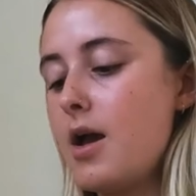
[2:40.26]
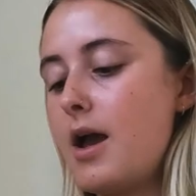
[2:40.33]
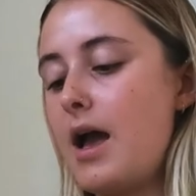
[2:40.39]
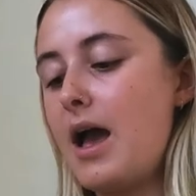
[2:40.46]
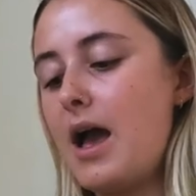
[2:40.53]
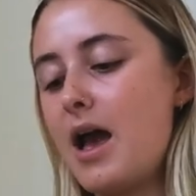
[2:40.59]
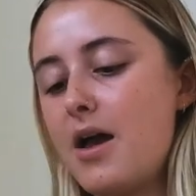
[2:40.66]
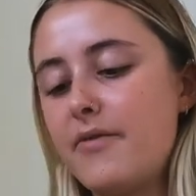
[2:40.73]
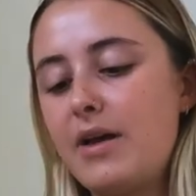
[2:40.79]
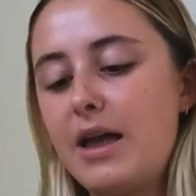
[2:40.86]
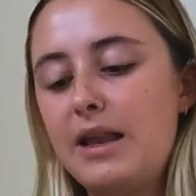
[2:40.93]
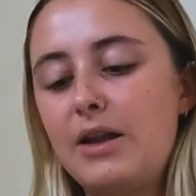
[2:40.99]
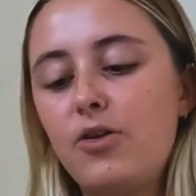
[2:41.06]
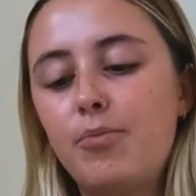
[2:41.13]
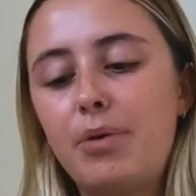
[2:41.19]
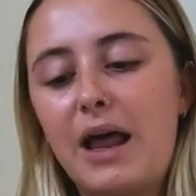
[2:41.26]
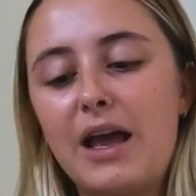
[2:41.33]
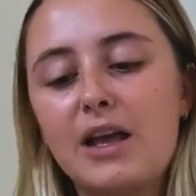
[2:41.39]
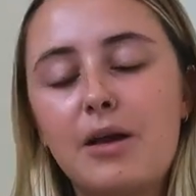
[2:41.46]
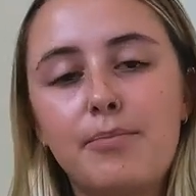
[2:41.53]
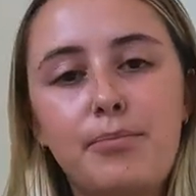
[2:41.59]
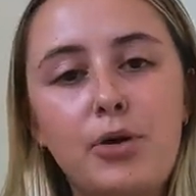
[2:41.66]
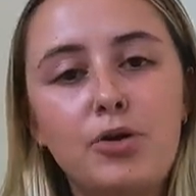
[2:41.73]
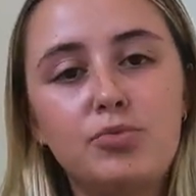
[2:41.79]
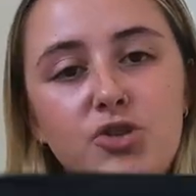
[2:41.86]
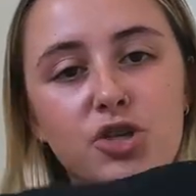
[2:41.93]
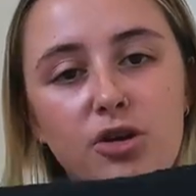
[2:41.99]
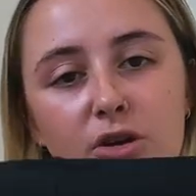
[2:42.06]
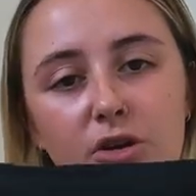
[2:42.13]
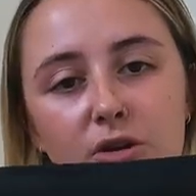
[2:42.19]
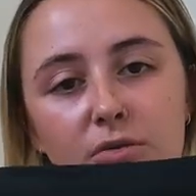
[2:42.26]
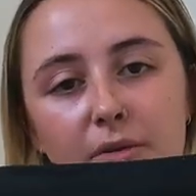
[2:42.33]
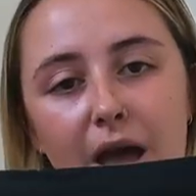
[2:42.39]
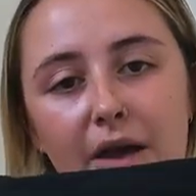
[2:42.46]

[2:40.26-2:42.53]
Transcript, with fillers: I have a little black boob tube.